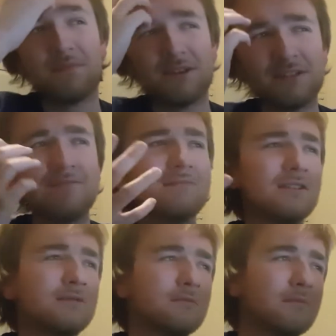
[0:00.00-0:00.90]
I was like,
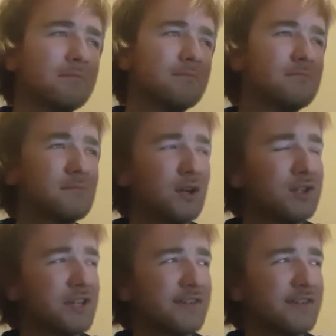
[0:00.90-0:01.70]
nah, OJ's